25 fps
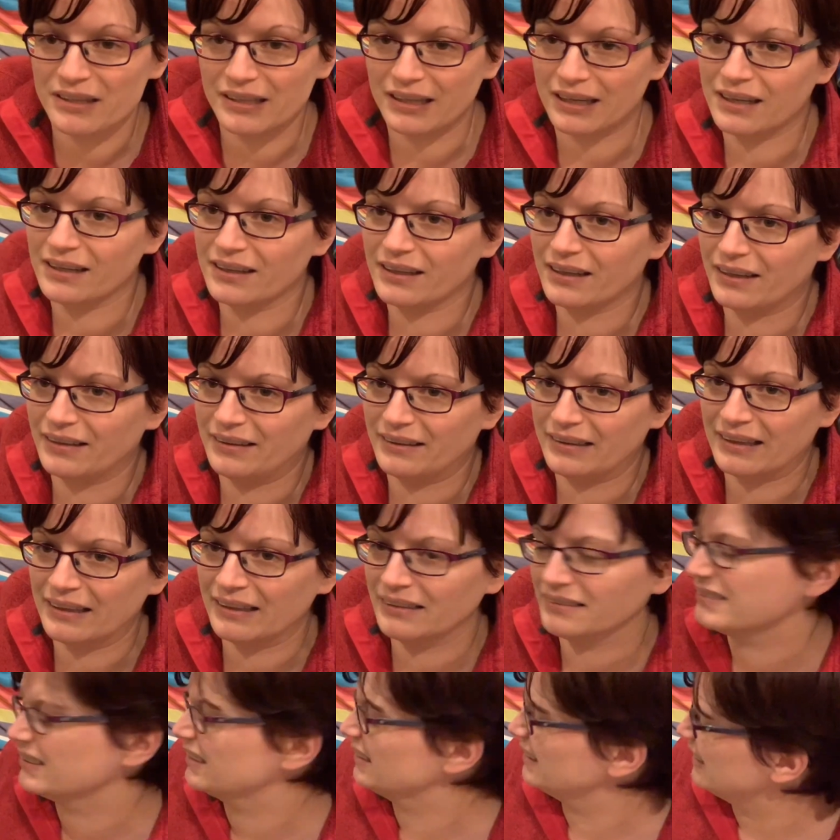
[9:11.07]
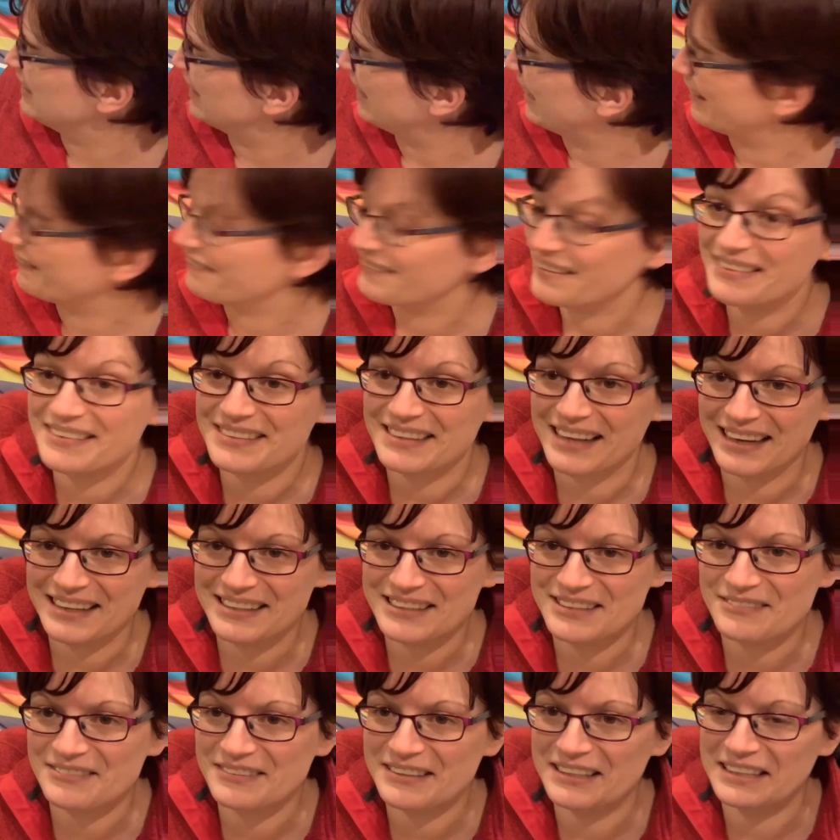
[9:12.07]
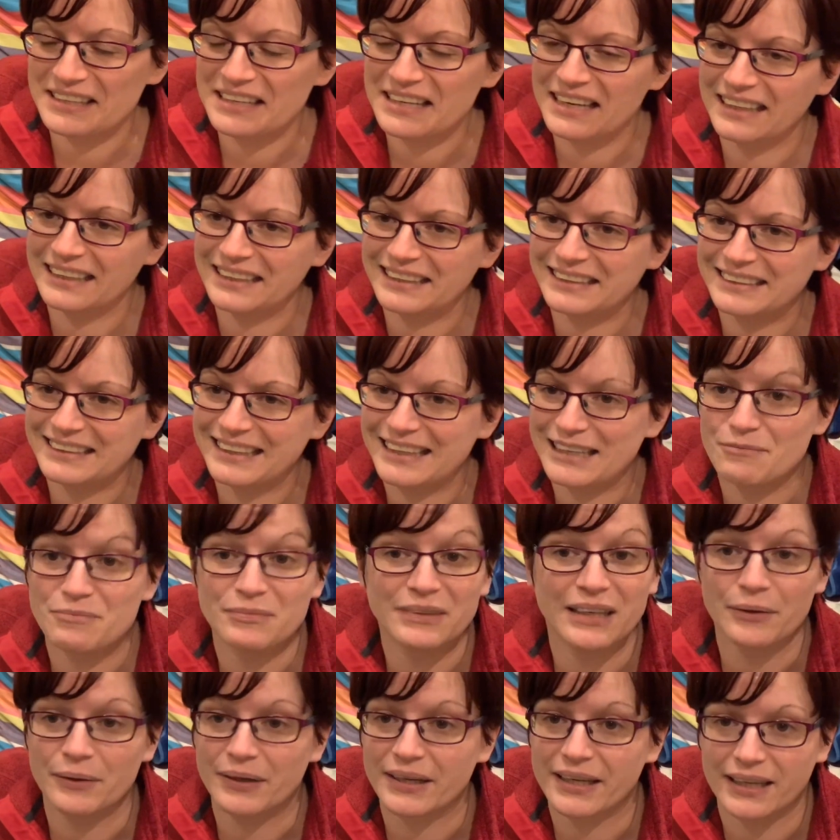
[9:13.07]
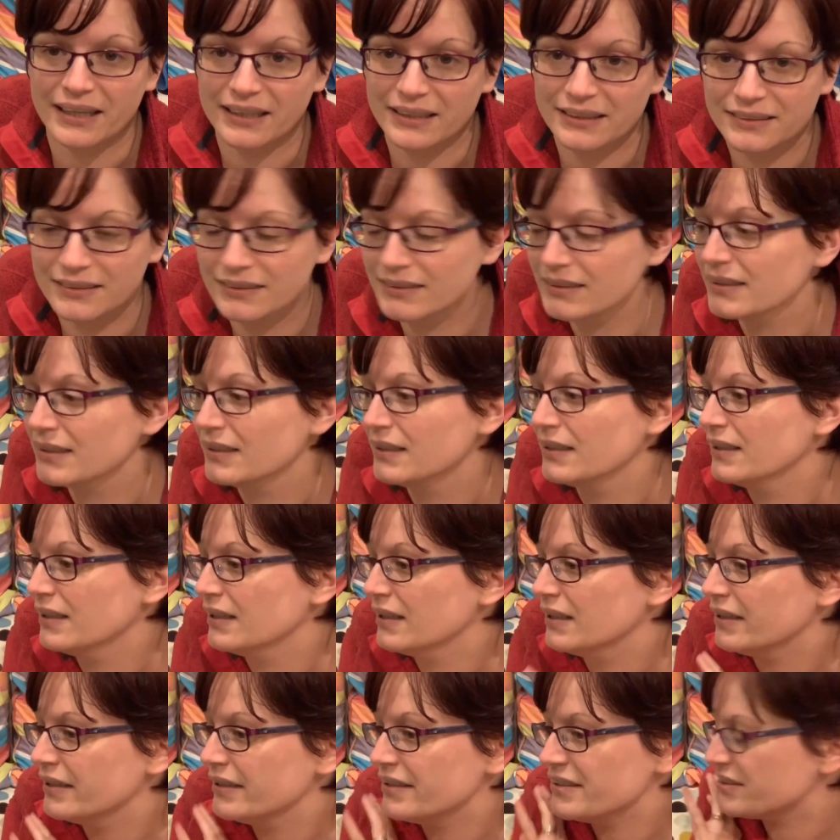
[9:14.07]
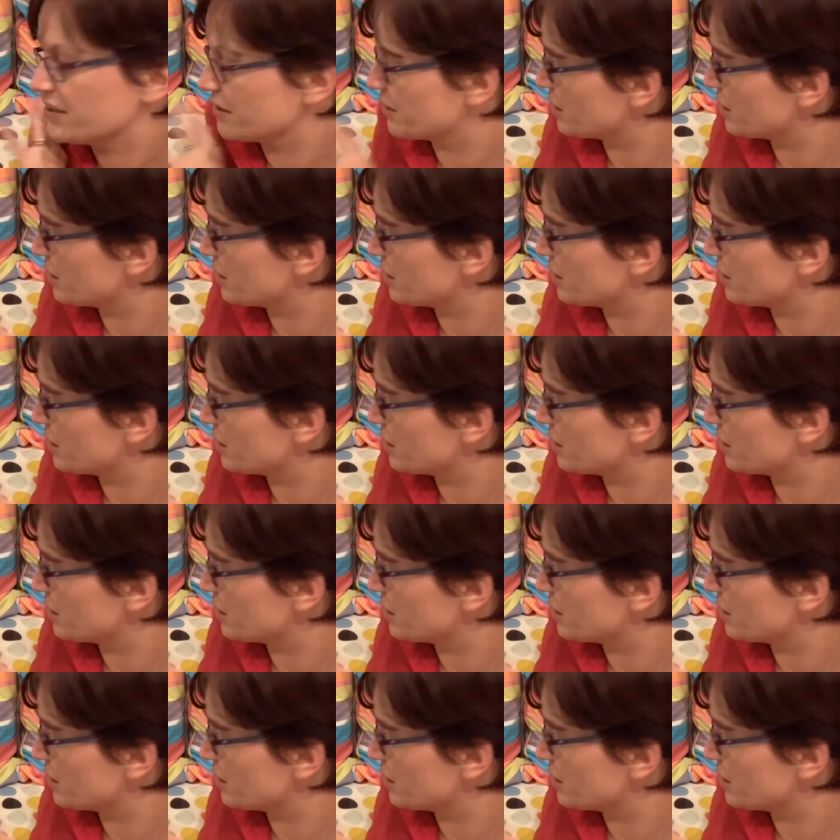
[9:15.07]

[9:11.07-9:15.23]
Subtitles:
that and this kind of thing, and now I can't. So